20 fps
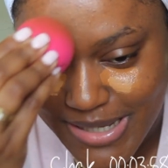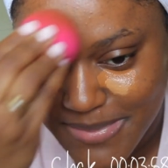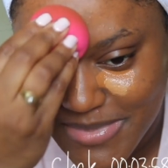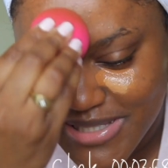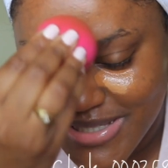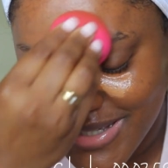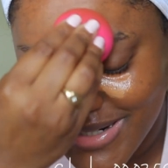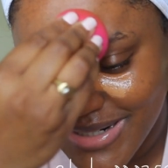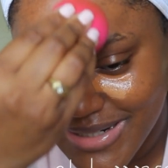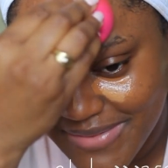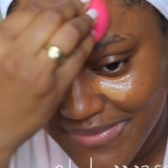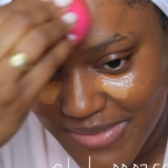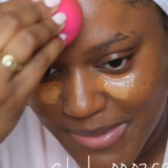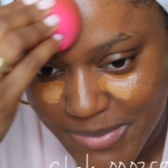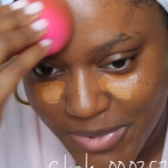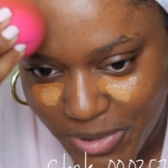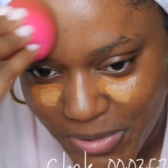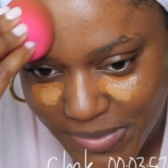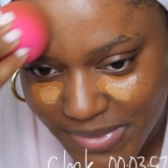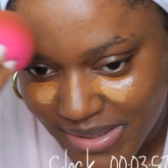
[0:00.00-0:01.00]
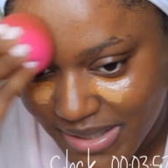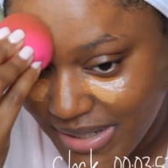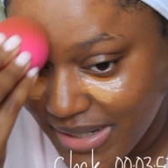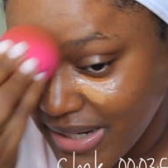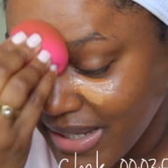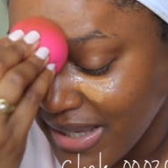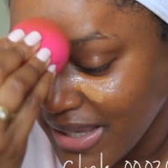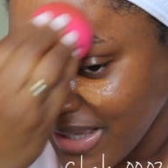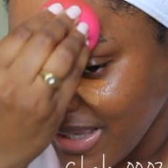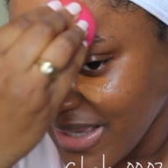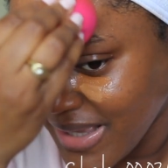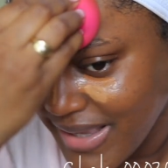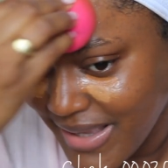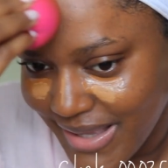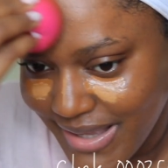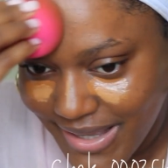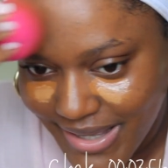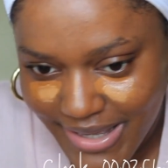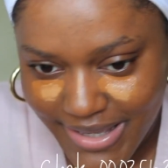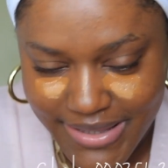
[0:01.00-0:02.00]
I'm just gonna leave them open
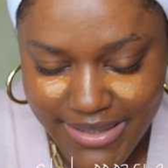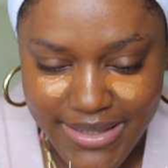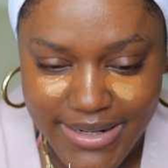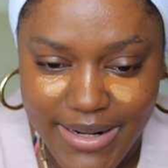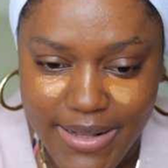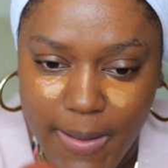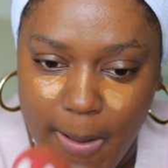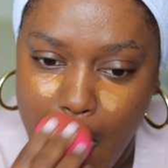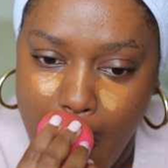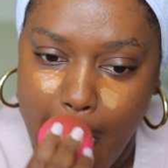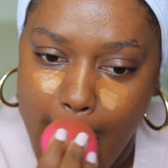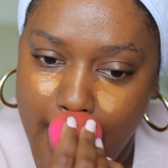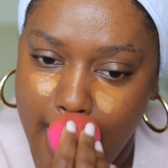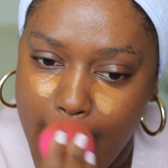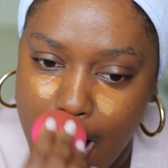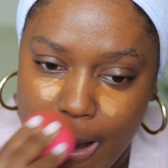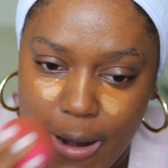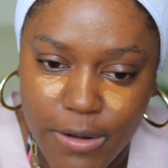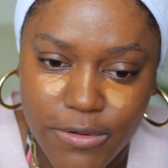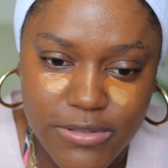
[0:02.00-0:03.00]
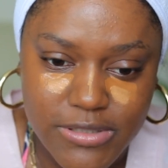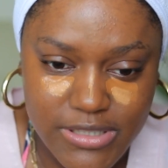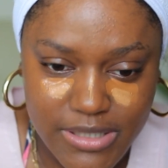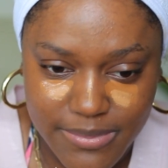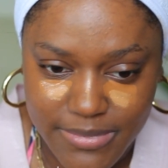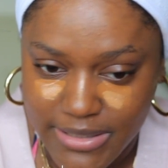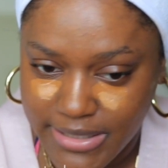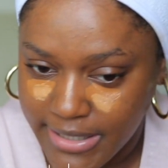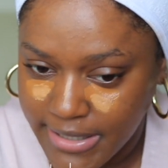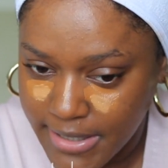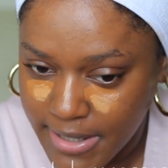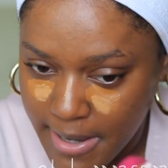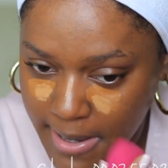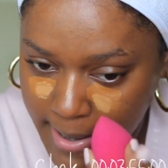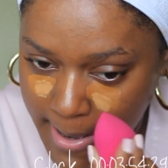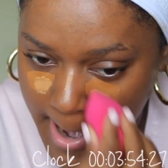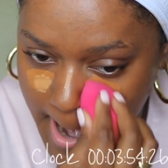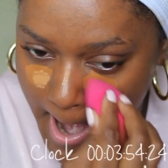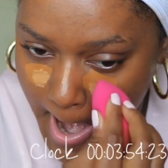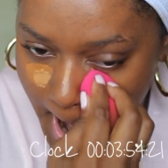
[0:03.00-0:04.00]
and then I'll close them
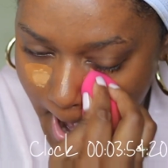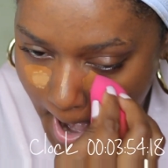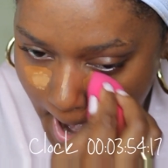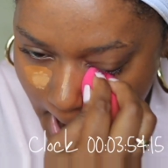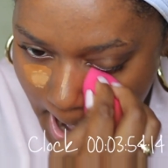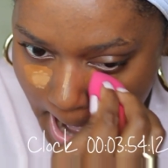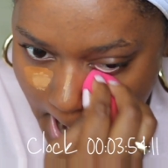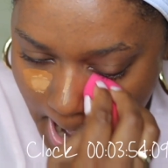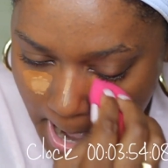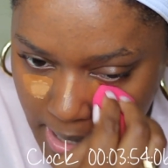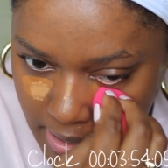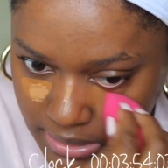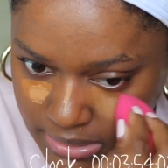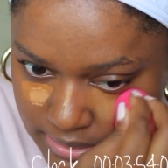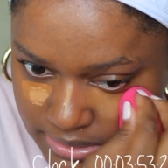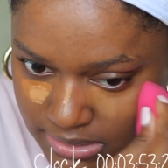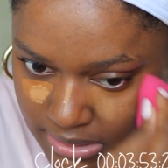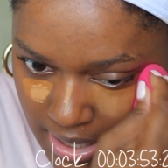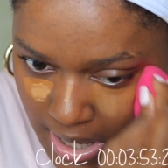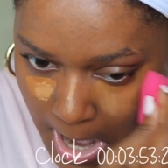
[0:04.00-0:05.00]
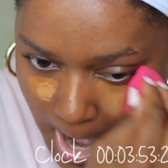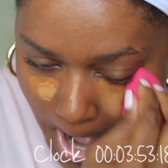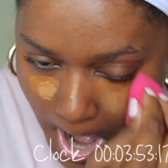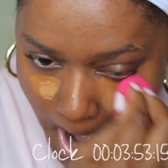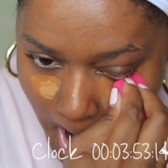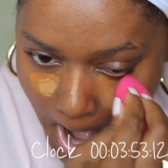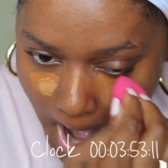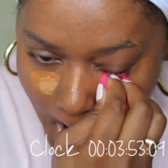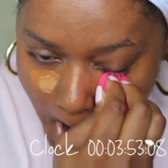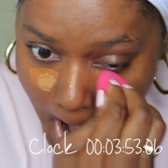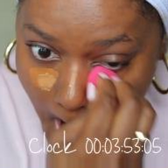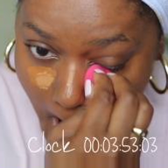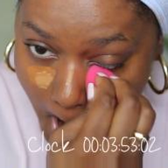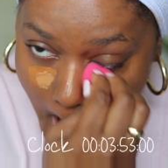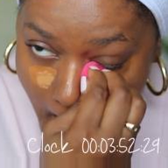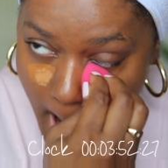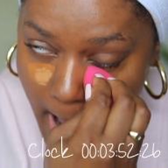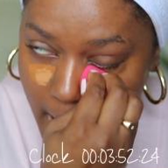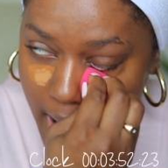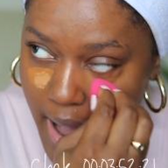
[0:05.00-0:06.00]
later because
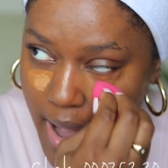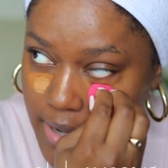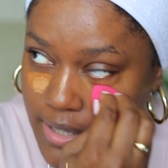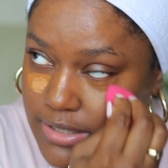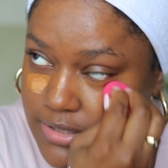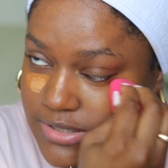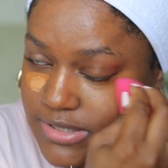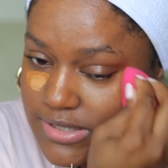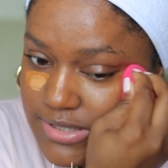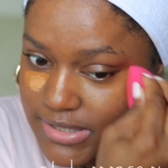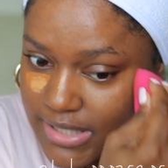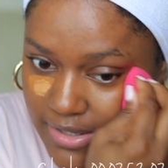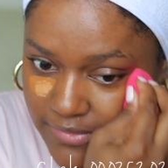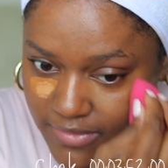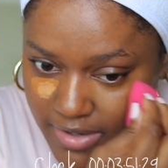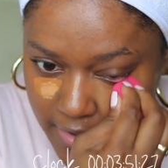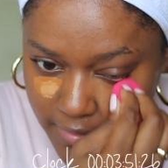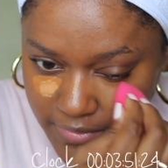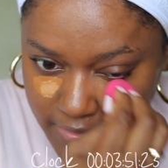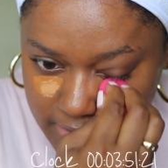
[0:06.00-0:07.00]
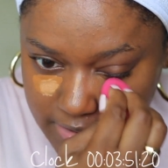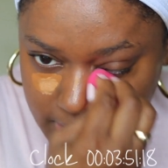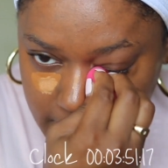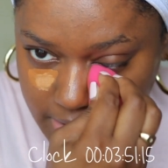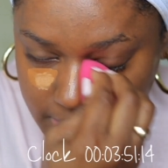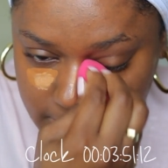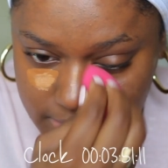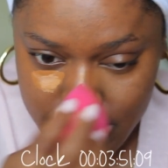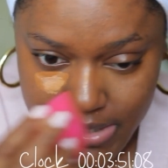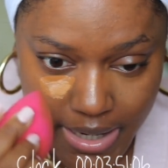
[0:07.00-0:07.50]
I need to save every single